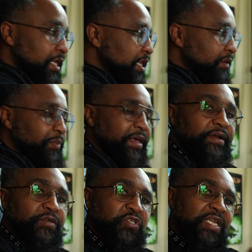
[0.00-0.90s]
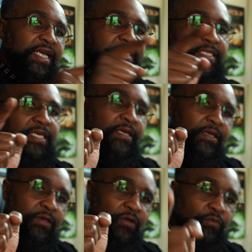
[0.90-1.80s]
it pairs nicely
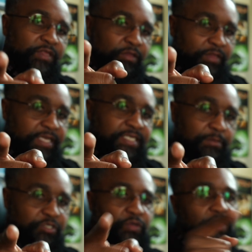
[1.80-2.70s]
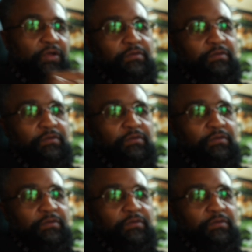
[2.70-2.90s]
with the lens I'm shooting on,